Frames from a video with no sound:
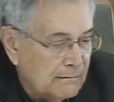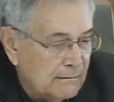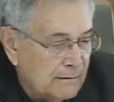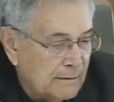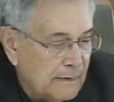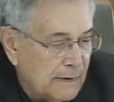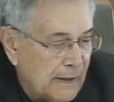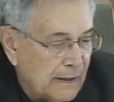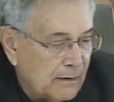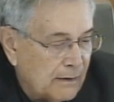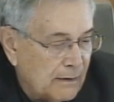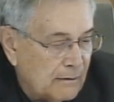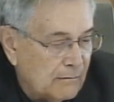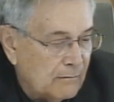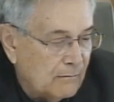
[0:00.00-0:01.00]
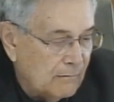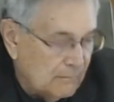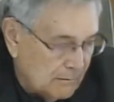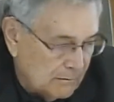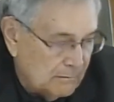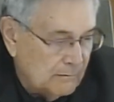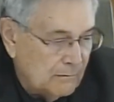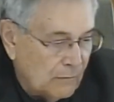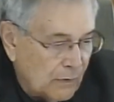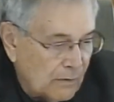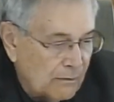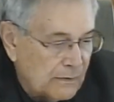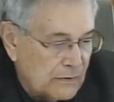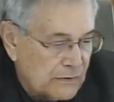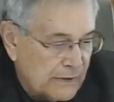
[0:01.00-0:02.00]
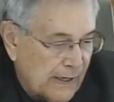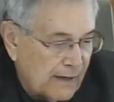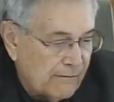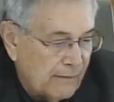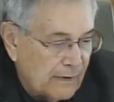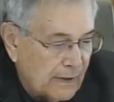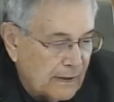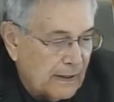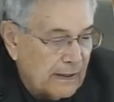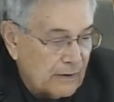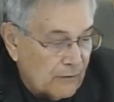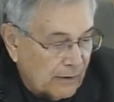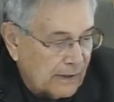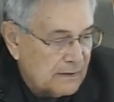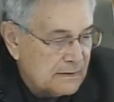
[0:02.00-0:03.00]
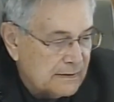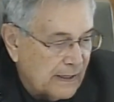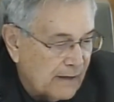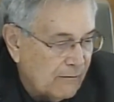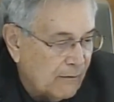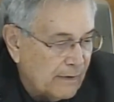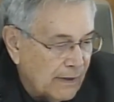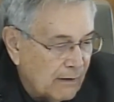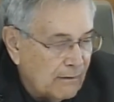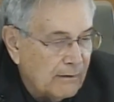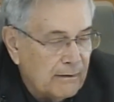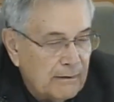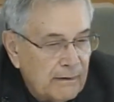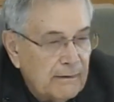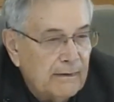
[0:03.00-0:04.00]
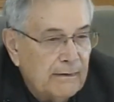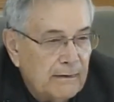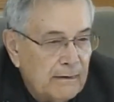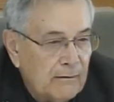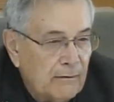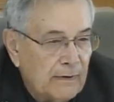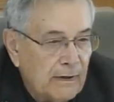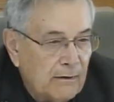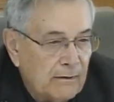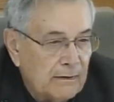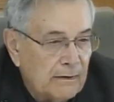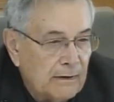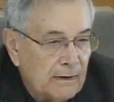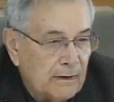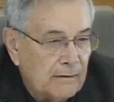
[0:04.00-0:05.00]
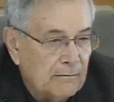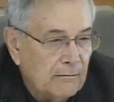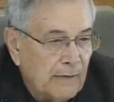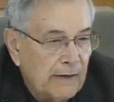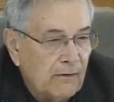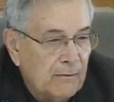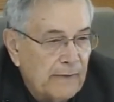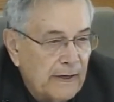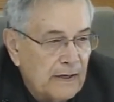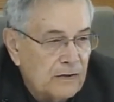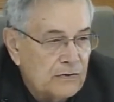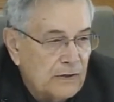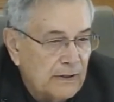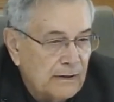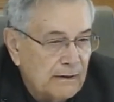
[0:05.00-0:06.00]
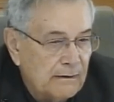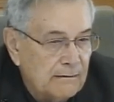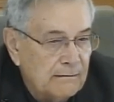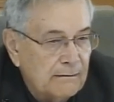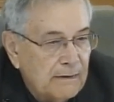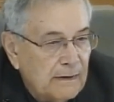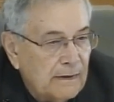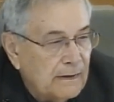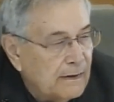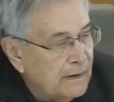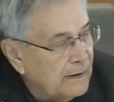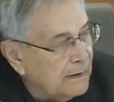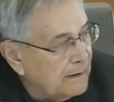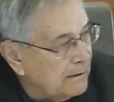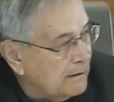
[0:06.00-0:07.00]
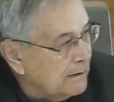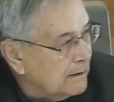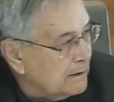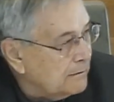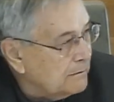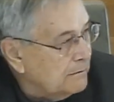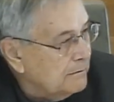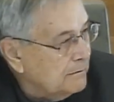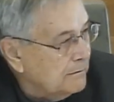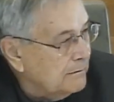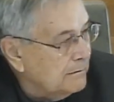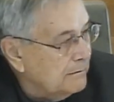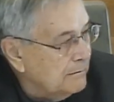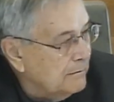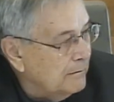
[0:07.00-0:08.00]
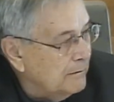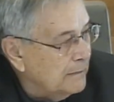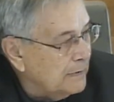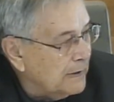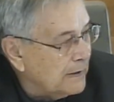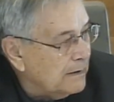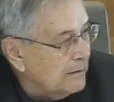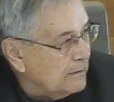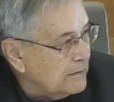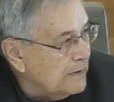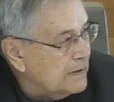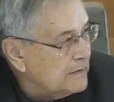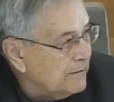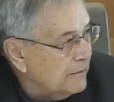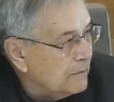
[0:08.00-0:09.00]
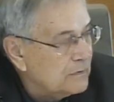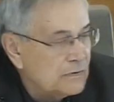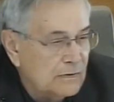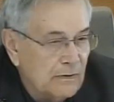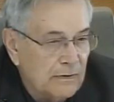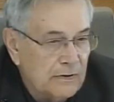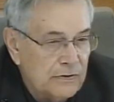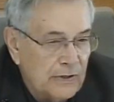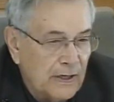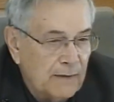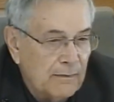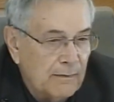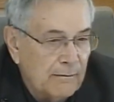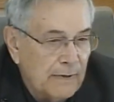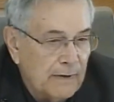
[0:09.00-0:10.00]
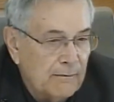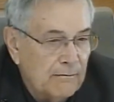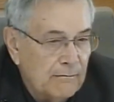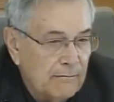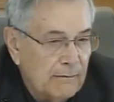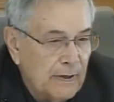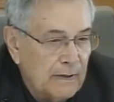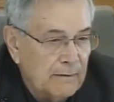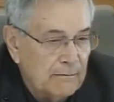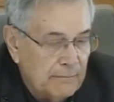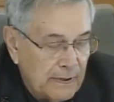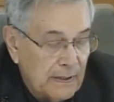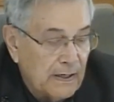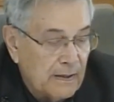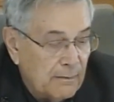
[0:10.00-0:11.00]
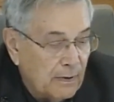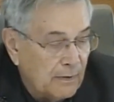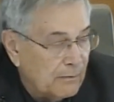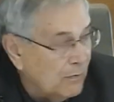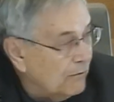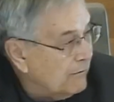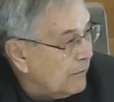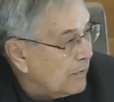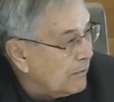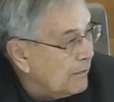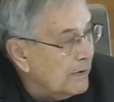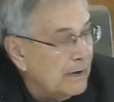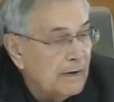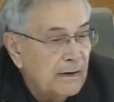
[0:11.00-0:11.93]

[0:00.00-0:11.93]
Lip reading: they can work with the staff and direct staff without micromanaging and letting these folks do their job and being able to move forward.